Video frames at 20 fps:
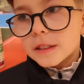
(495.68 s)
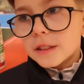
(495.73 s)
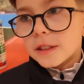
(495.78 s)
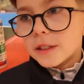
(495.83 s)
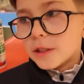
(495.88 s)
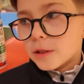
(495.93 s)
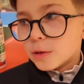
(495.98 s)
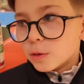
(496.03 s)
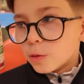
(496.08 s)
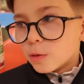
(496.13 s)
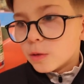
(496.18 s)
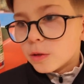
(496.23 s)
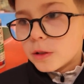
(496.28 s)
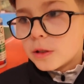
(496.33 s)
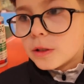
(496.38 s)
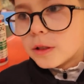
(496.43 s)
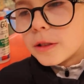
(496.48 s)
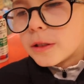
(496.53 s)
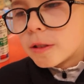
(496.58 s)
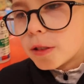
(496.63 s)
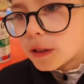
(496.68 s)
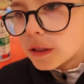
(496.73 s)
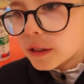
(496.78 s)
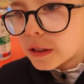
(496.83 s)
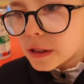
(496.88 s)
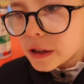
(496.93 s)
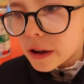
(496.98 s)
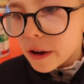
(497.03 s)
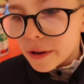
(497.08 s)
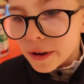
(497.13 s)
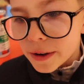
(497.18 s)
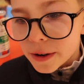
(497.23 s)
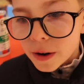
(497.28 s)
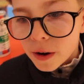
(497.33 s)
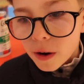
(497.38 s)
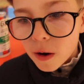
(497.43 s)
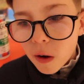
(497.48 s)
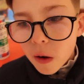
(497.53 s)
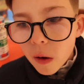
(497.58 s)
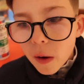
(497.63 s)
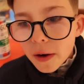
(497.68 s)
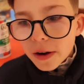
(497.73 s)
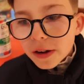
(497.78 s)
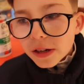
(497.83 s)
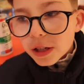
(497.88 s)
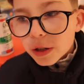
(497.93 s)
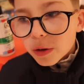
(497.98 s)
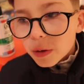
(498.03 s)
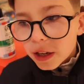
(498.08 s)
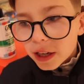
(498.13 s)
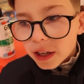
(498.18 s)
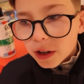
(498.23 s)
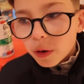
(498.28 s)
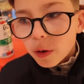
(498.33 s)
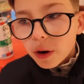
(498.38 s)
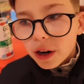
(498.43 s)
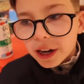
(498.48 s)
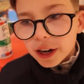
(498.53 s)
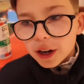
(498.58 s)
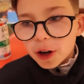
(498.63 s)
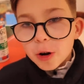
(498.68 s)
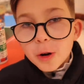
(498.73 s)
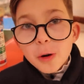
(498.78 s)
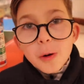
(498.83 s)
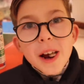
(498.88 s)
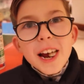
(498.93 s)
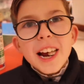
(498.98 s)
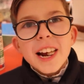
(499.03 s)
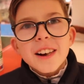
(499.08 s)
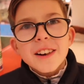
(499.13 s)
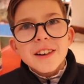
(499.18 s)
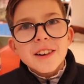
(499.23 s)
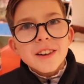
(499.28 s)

No. I'm gonna get my phone quickly. Quick, Vital minutes. Quick.